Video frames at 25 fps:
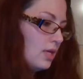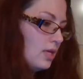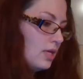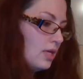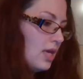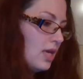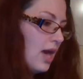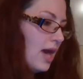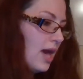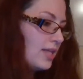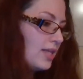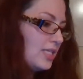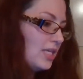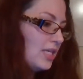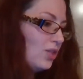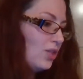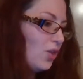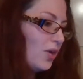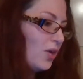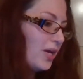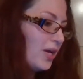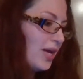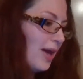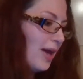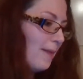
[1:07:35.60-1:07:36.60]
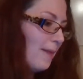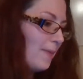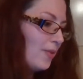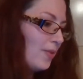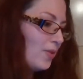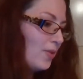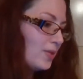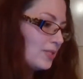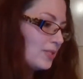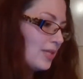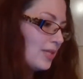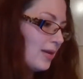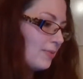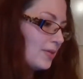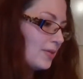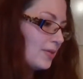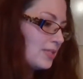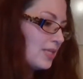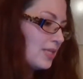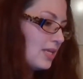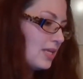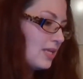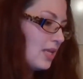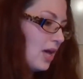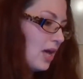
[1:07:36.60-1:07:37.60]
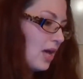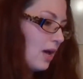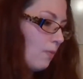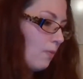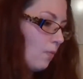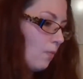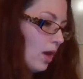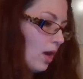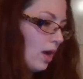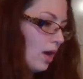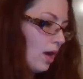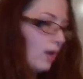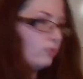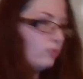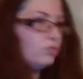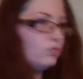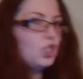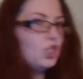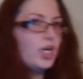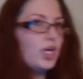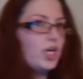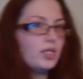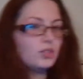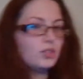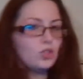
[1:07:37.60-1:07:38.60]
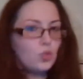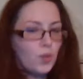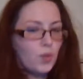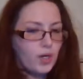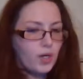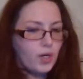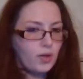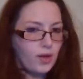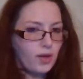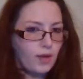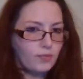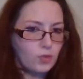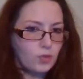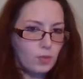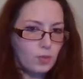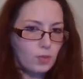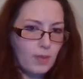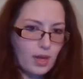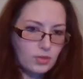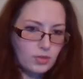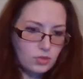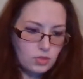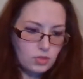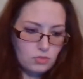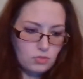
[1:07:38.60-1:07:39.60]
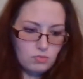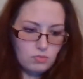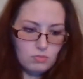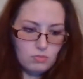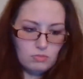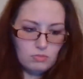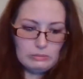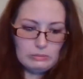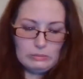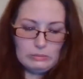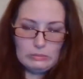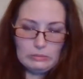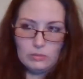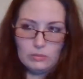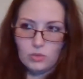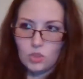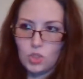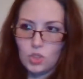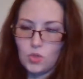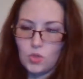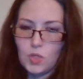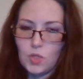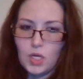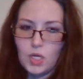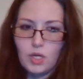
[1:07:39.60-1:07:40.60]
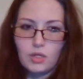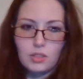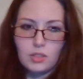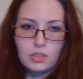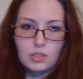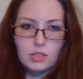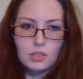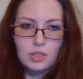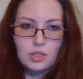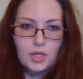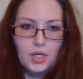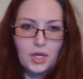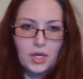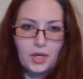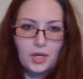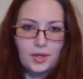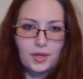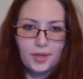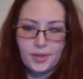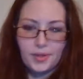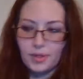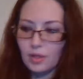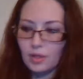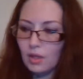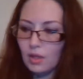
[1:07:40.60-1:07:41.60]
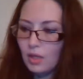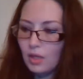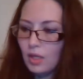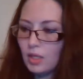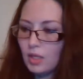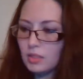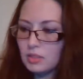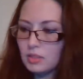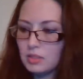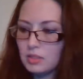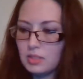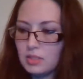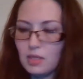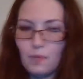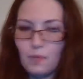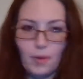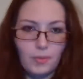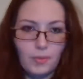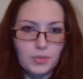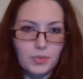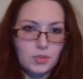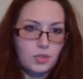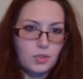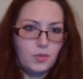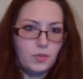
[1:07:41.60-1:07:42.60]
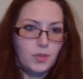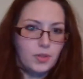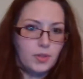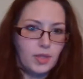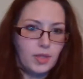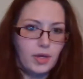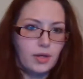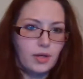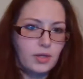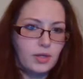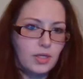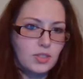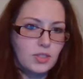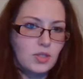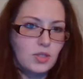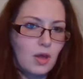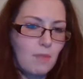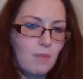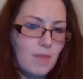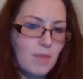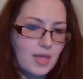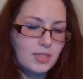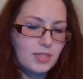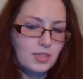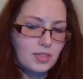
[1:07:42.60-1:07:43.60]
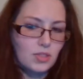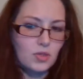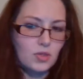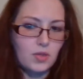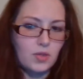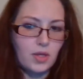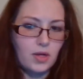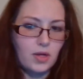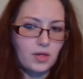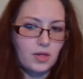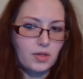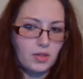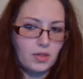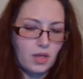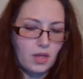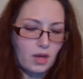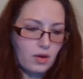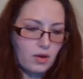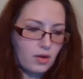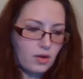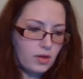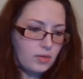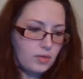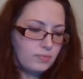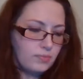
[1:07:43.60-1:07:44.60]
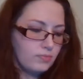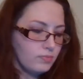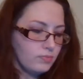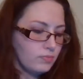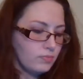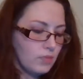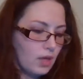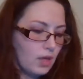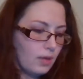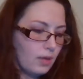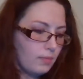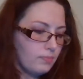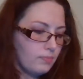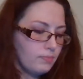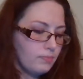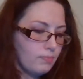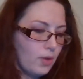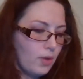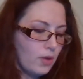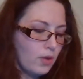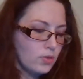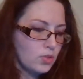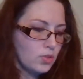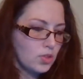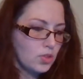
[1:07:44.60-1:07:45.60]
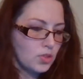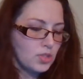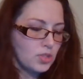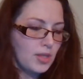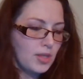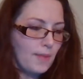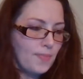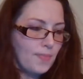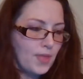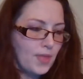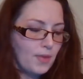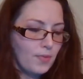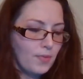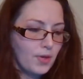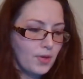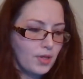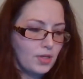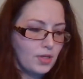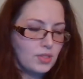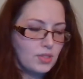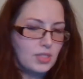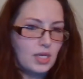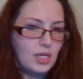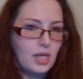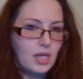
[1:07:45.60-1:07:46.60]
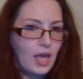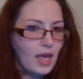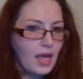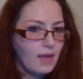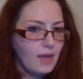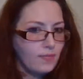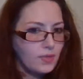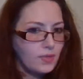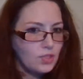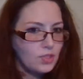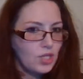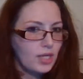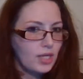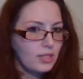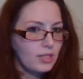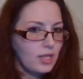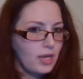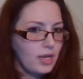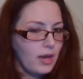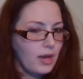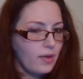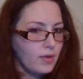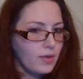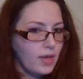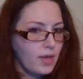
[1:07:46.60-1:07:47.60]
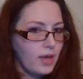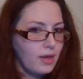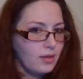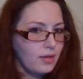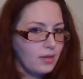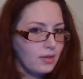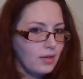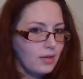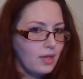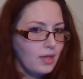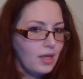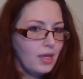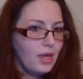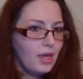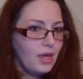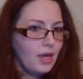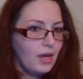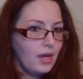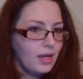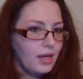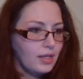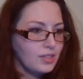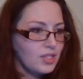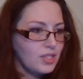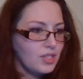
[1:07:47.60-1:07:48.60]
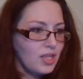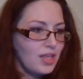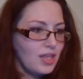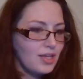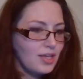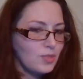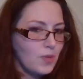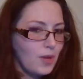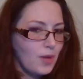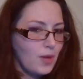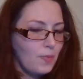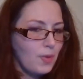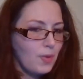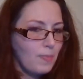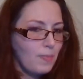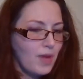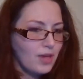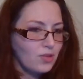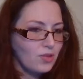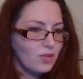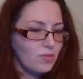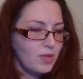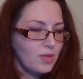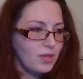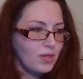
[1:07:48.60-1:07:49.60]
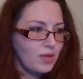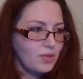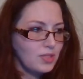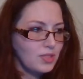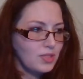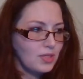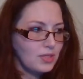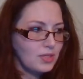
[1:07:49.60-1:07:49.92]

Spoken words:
Yeah, I did look it up. I looked it up because then I checked Twitter after about 2 years to see what was new on there. And I saw a message on there or a post or something where you said, hey, have you checked that out yet? And so that's why I went back through my notes.